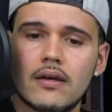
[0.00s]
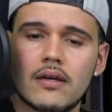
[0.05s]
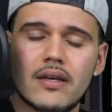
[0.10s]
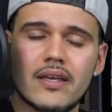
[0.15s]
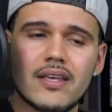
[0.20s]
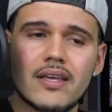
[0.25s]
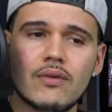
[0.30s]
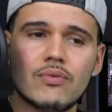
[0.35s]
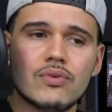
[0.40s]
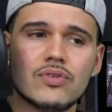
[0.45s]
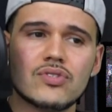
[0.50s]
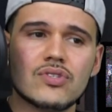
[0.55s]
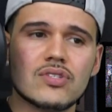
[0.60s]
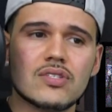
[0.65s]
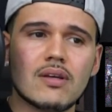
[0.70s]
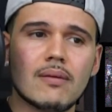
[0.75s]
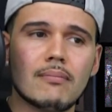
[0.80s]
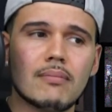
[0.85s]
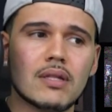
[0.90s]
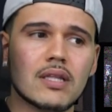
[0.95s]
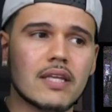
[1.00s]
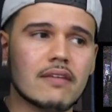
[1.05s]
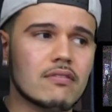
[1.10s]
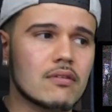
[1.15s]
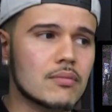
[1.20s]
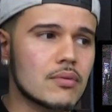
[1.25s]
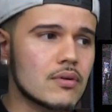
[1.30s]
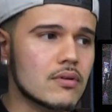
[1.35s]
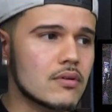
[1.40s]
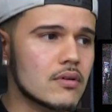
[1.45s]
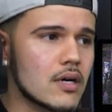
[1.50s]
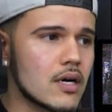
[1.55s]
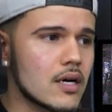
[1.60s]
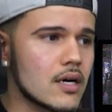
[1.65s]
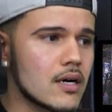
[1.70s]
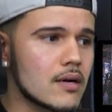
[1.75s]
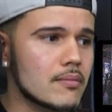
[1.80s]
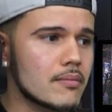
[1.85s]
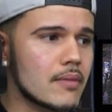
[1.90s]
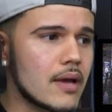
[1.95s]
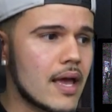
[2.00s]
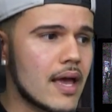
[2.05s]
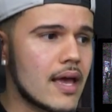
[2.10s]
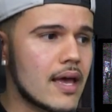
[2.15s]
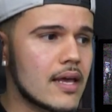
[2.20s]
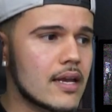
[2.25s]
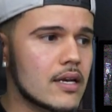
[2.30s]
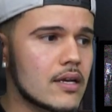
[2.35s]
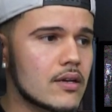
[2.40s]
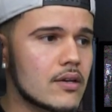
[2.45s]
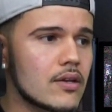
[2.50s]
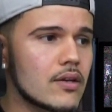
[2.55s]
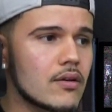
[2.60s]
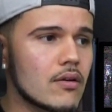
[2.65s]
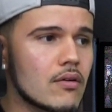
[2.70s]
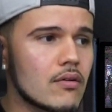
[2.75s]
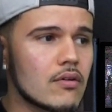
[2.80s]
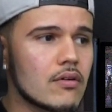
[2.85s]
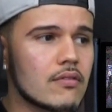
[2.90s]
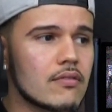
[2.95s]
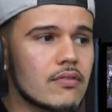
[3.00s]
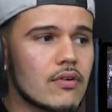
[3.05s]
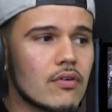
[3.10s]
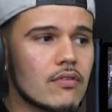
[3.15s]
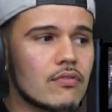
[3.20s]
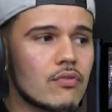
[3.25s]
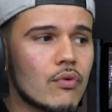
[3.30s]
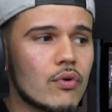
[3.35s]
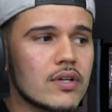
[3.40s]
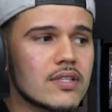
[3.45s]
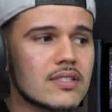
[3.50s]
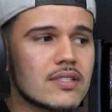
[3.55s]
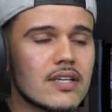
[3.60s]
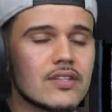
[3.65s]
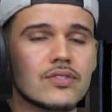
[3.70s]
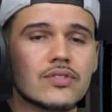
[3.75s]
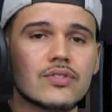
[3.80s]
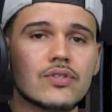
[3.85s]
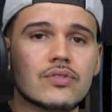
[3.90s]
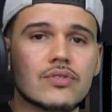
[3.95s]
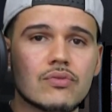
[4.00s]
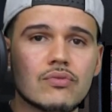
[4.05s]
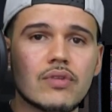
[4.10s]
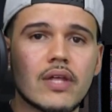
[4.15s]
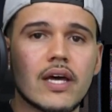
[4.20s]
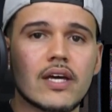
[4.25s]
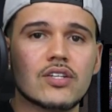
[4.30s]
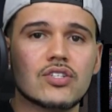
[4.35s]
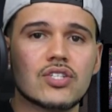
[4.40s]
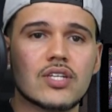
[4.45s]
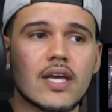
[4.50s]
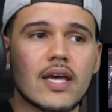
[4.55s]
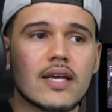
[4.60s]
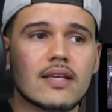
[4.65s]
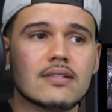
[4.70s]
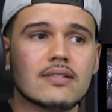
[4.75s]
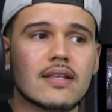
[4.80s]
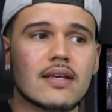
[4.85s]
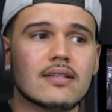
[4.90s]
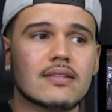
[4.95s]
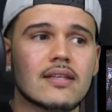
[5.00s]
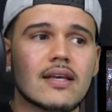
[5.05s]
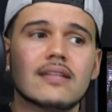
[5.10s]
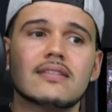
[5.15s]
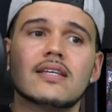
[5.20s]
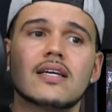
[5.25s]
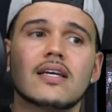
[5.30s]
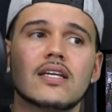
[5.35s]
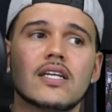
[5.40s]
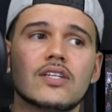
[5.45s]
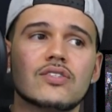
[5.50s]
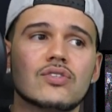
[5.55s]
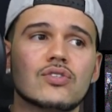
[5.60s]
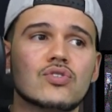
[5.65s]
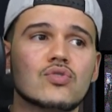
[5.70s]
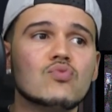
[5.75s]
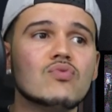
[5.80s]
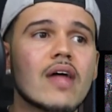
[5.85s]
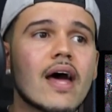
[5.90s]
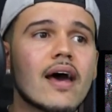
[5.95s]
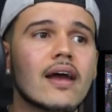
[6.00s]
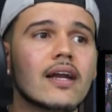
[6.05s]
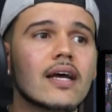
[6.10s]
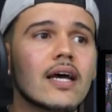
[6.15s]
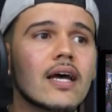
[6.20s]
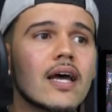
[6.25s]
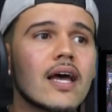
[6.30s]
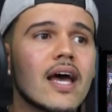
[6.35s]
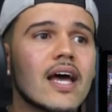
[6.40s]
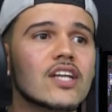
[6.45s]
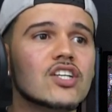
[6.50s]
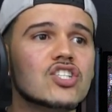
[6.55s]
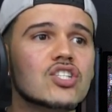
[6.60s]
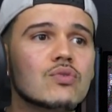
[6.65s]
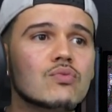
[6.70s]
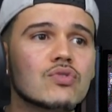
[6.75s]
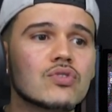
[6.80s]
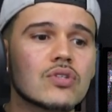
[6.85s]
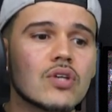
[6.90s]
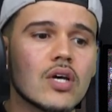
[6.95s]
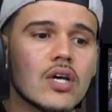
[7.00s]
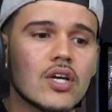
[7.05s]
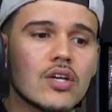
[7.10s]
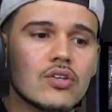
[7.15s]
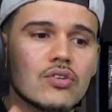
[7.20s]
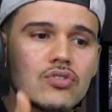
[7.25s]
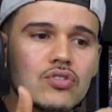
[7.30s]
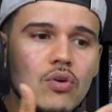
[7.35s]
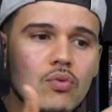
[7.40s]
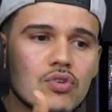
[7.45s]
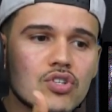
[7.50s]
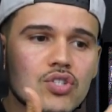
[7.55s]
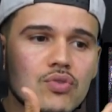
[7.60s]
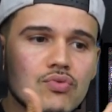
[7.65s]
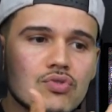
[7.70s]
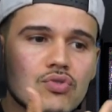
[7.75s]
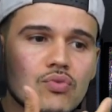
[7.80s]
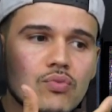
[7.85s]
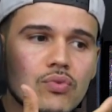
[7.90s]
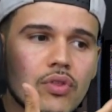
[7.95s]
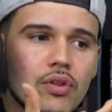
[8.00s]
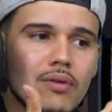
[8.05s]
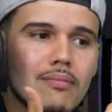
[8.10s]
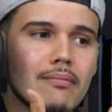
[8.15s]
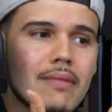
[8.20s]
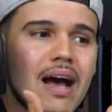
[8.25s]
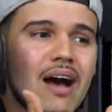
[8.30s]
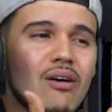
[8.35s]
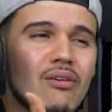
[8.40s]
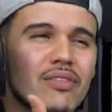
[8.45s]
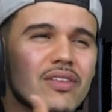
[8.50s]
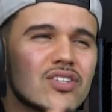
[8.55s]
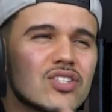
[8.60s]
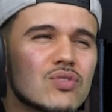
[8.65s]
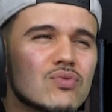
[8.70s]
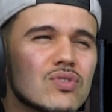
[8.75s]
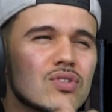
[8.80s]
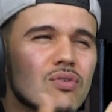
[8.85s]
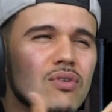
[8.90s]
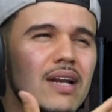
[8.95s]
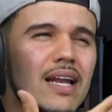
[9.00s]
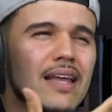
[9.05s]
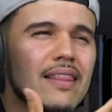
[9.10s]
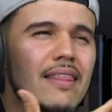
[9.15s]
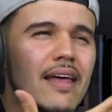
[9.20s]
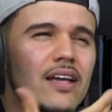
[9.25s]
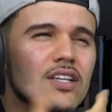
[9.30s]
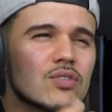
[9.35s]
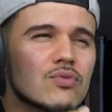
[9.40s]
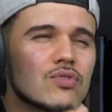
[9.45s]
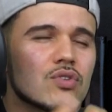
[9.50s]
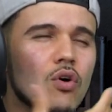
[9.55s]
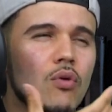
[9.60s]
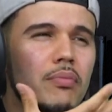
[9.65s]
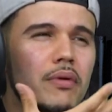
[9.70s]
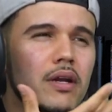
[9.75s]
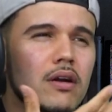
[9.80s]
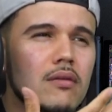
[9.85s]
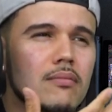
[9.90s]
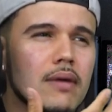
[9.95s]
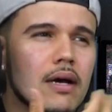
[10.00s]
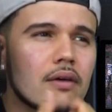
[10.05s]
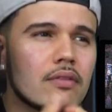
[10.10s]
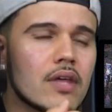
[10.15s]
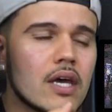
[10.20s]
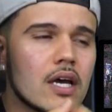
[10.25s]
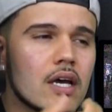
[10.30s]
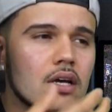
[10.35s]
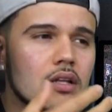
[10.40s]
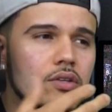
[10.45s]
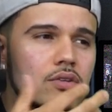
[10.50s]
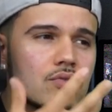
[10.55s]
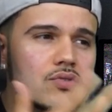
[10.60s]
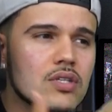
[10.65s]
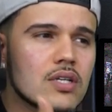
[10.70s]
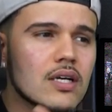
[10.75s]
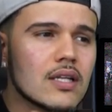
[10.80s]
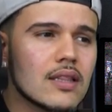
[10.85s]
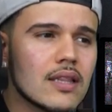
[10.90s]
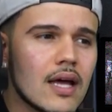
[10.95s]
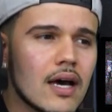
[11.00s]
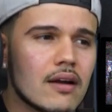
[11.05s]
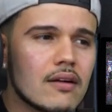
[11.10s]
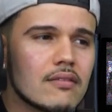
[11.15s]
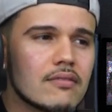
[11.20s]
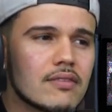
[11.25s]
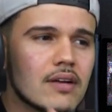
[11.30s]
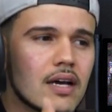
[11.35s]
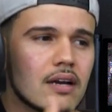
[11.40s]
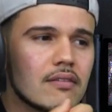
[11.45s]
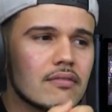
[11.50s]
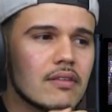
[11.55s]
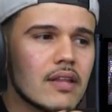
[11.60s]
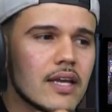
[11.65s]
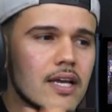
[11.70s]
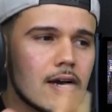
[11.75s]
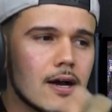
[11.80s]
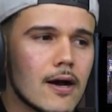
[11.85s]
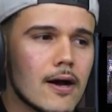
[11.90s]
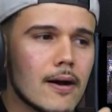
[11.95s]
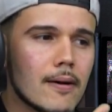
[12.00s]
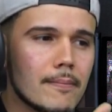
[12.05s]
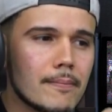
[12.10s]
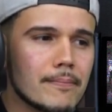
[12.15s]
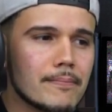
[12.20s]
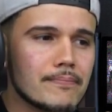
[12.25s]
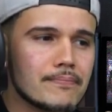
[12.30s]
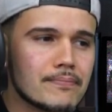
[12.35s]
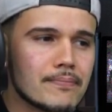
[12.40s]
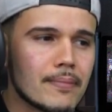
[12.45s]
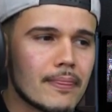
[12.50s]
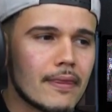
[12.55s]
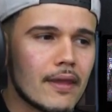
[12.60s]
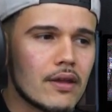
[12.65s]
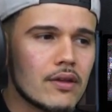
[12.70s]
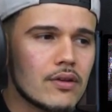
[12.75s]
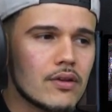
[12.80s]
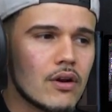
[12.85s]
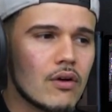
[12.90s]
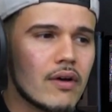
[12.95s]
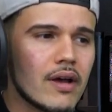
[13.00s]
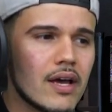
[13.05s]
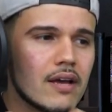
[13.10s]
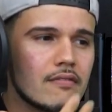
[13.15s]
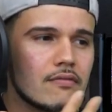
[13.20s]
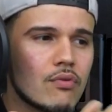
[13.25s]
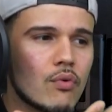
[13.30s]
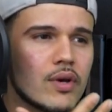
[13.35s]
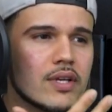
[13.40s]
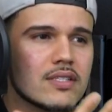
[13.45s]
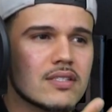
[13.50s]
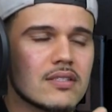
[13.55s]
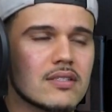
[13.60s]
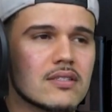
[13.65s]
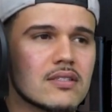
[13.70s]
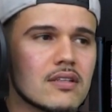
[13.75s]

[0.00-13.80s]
It was just unbelievable. And you know, her voice tends to do that. She has that technique to do that. And she was, you saw what she was doing with her mouth. She was going like that. She was opening her mouth, using a lot of kind of like you know, head voice and